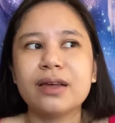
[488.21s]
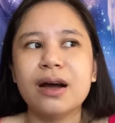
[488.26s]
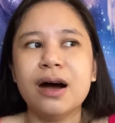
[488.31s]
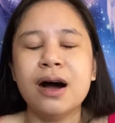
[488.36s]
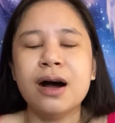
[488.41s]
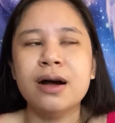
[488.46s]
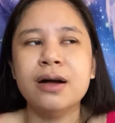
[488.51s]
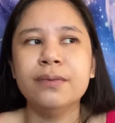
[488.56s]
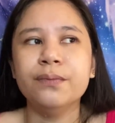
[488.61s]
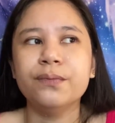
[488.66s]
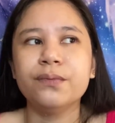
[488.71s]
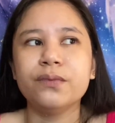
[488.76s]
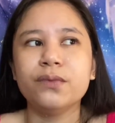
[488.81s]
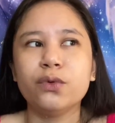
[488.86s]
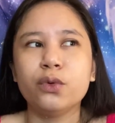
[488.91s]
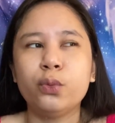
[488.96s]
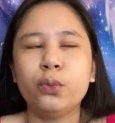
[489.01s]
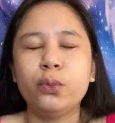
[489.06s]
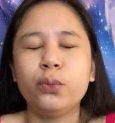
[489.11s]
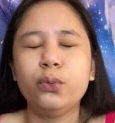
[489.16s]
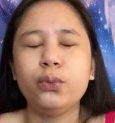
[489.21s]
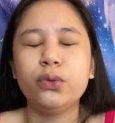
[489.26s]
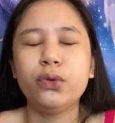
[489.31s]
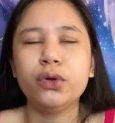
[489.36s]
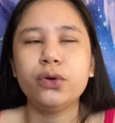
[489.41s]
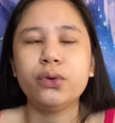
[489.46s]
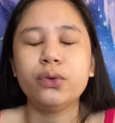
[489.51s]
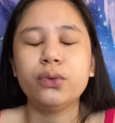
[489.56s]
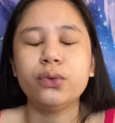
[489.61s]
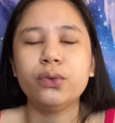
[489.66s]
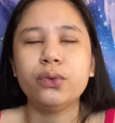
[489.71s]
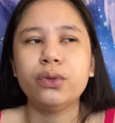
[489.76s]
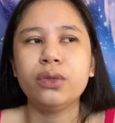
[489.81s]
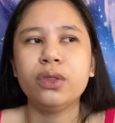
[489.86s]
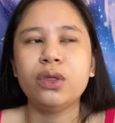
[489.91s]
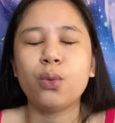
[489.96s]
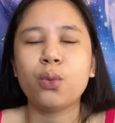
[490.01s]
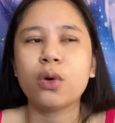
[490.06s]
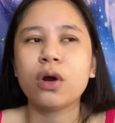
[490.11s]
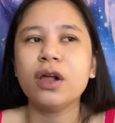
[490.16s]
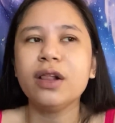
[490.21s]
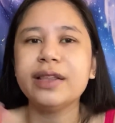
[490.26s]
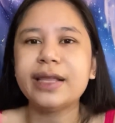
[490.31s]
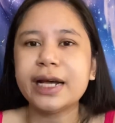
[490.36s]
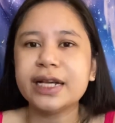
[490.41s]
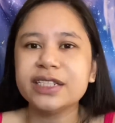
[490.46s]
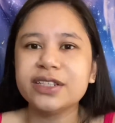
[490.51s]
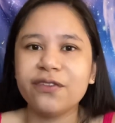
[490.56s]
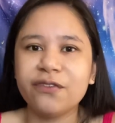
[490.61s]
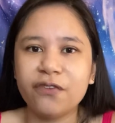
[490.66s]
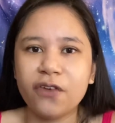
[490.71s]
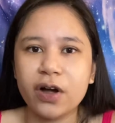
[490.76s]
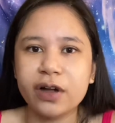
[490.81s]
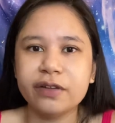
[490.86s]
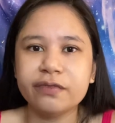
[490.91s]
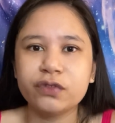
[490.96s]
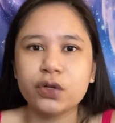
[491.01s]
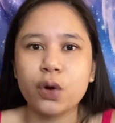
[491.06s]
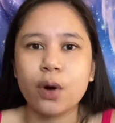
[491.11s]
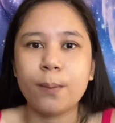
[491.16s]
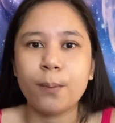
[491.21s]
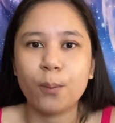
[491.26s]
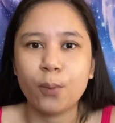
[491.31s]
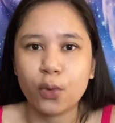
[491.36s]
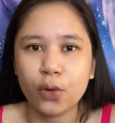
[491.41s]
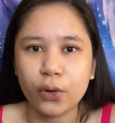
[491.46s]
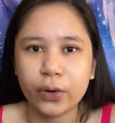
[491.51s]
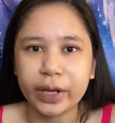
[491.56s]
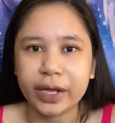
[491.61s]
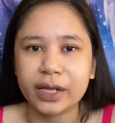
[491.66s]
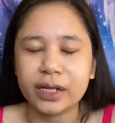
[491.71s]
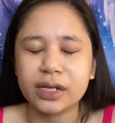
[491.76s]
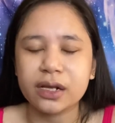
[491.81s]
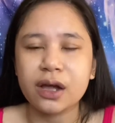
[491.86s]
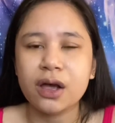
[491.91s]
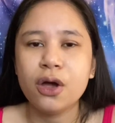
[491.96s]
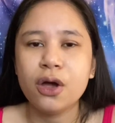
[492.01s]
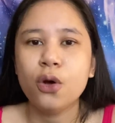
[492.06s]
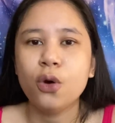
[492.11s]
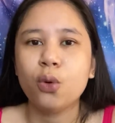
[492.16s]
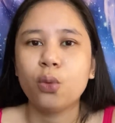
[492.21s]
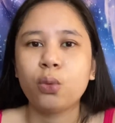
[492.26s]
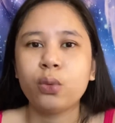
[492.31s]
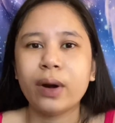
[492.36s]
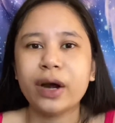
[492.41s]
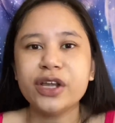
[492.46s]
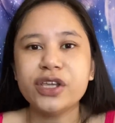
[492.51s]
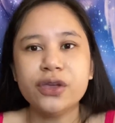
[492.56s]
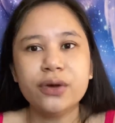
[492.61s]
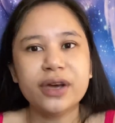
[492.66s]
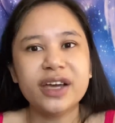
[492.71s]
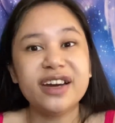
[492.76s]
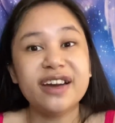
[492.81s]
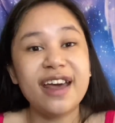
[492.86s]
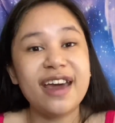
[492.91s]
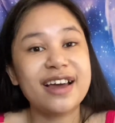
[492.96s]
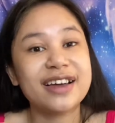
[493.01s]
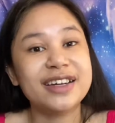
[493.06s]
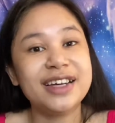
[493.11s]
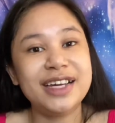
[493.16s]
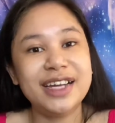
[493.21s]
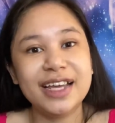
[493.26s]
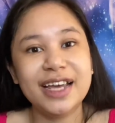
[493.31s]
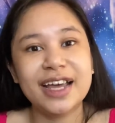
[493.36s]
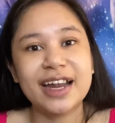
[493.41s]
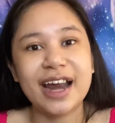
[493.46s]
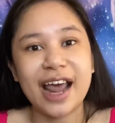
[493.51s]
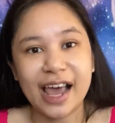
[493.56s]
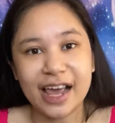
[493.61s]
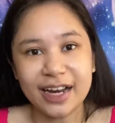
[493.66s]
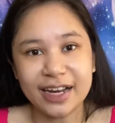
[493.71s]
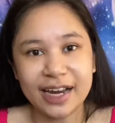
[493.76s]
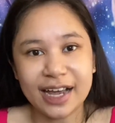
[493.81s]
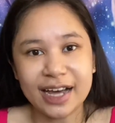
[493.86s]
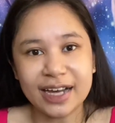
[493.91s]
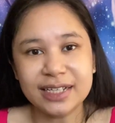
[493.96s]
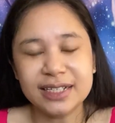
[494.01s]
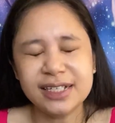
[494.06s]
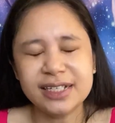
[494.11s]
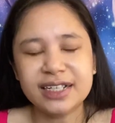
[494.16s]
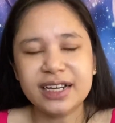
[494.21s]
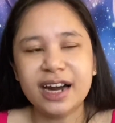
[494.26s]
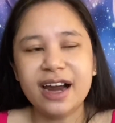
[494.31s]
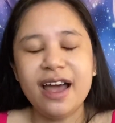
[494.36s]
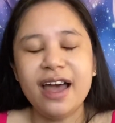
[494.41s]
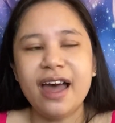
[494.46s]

the world has evolved to a point where you can take a DNA test,